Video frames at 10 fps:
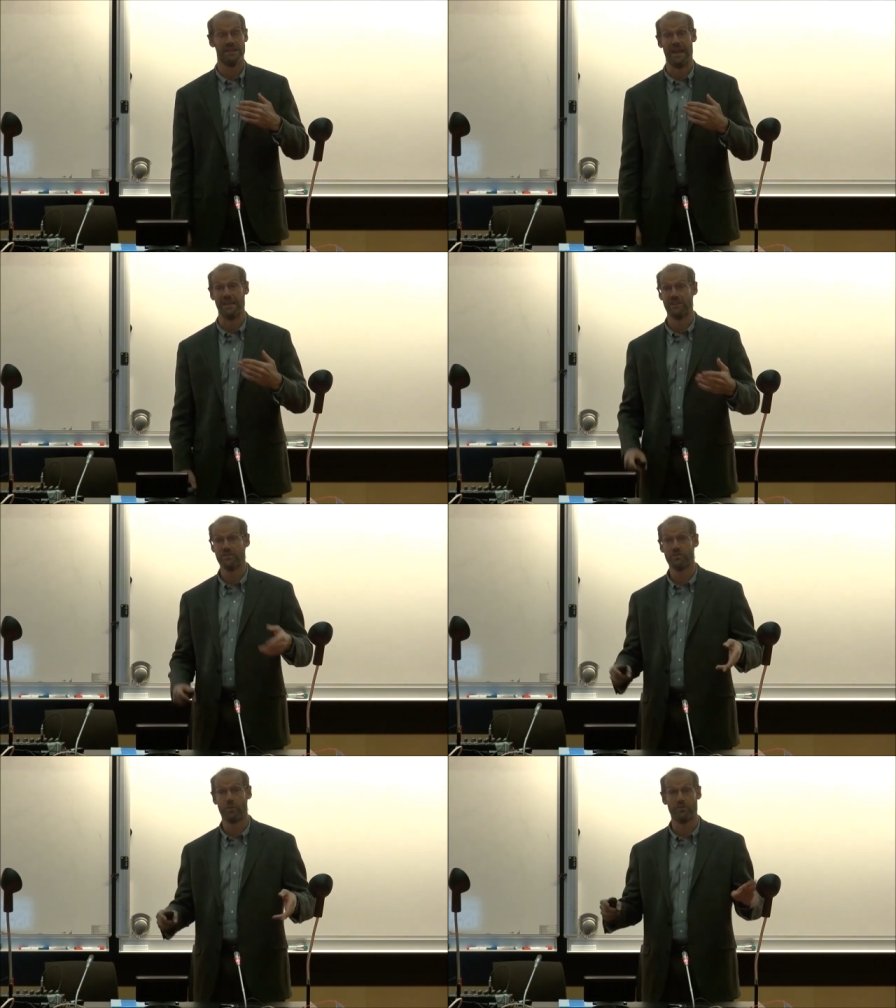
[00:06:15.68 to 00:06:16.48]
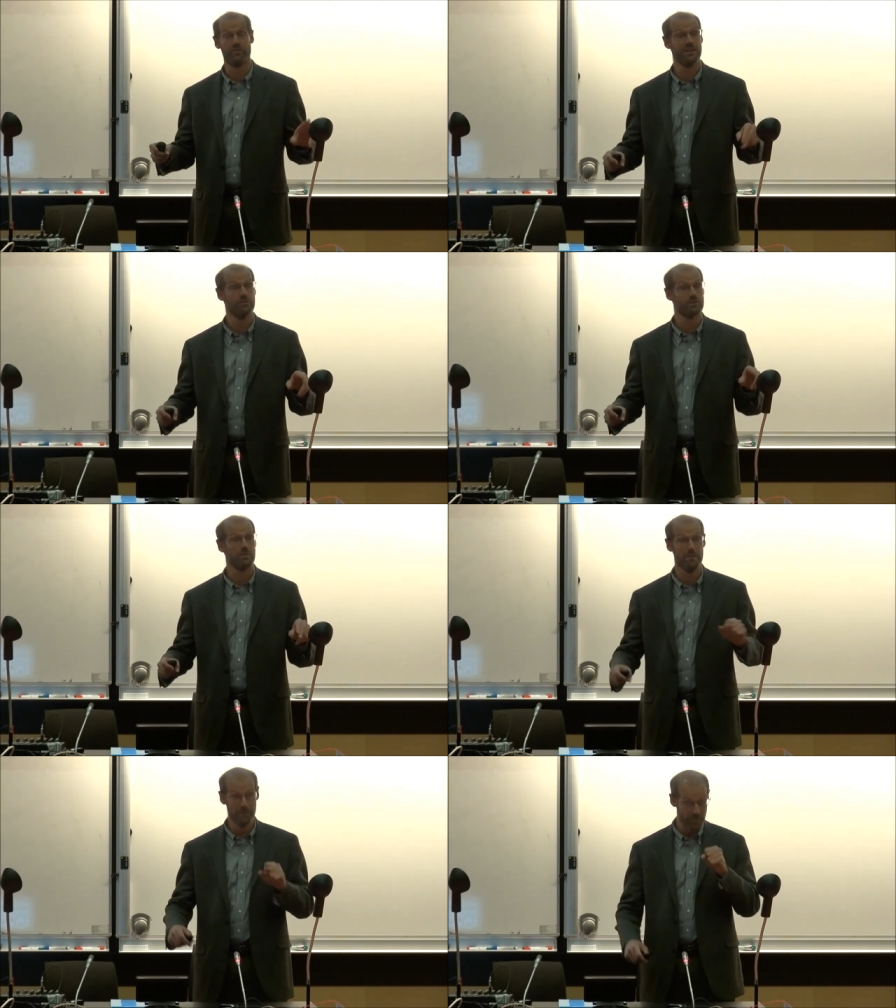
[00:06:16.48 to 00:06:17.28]
And this is what Finn was,
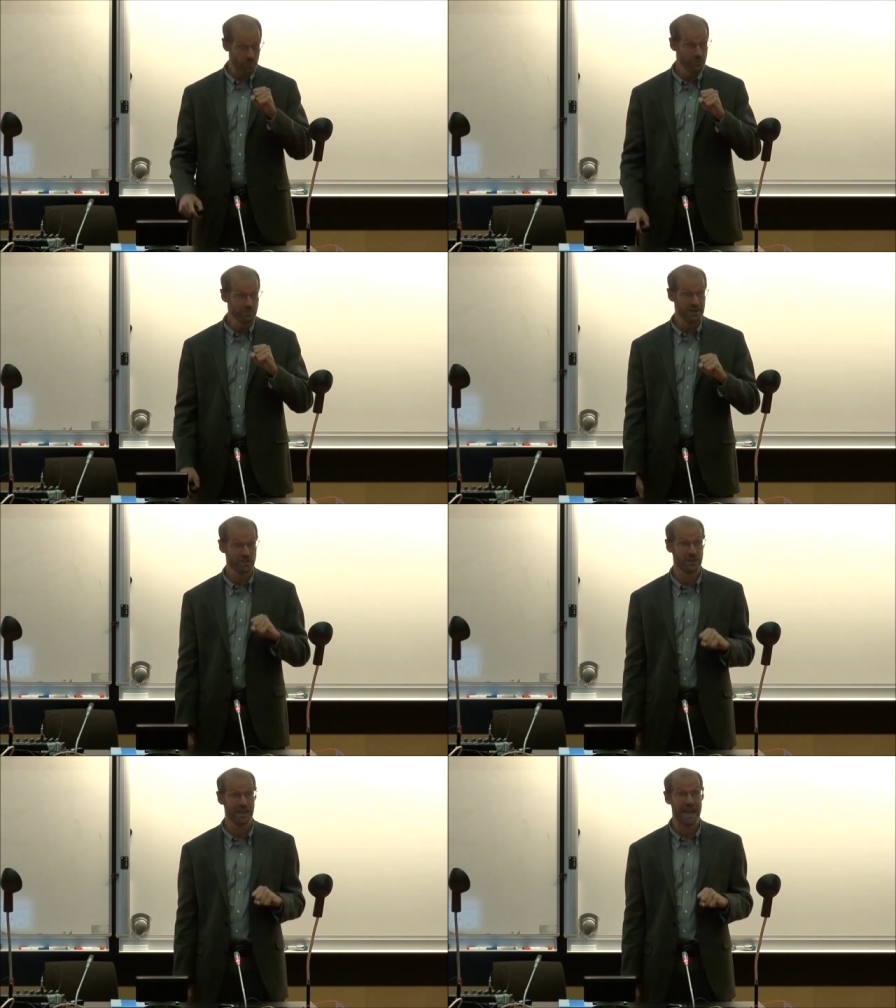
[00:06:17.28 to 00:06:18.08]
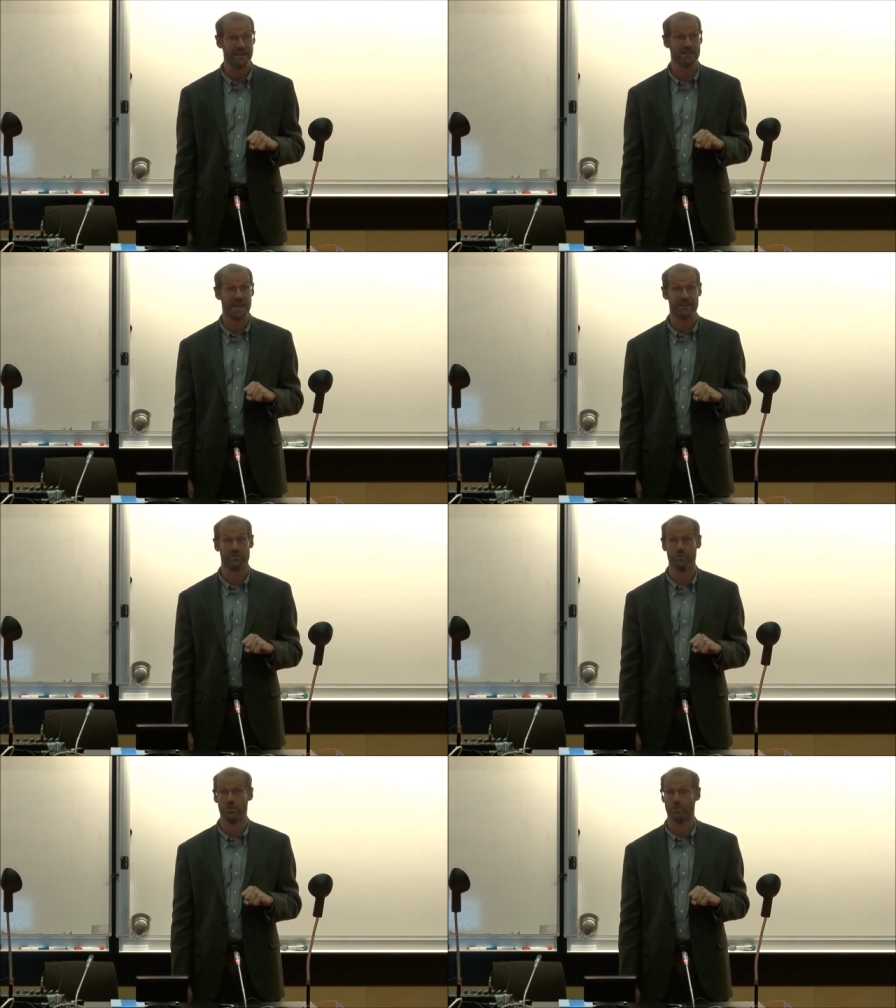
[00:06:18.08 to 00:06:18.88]
was mentioning as the
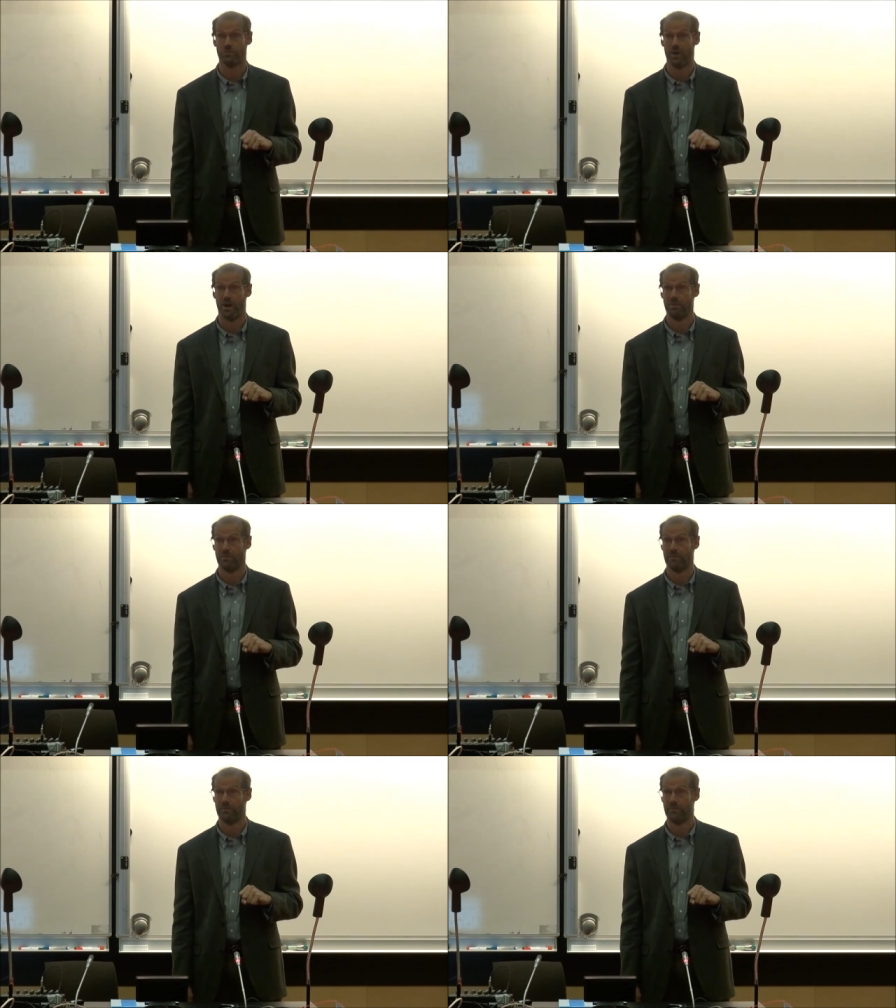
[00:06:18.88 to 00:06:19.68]
attribution problem.